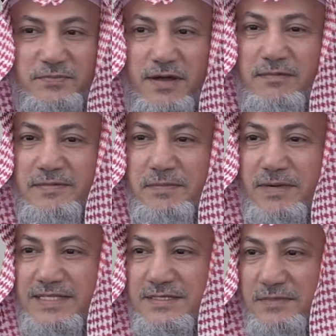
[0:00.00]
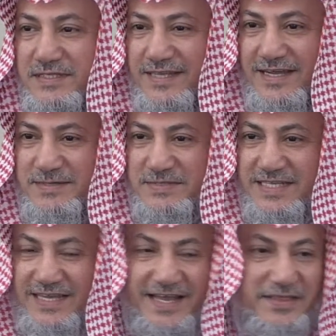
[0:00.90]
probably multiple times,
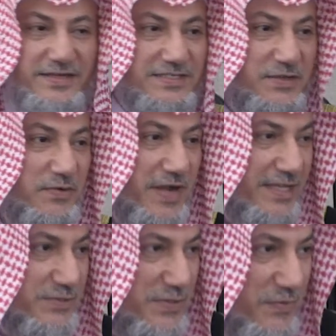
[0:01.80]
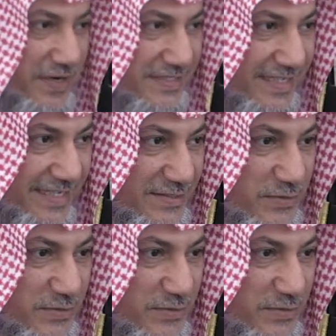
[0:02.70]
and there is a great reward in it.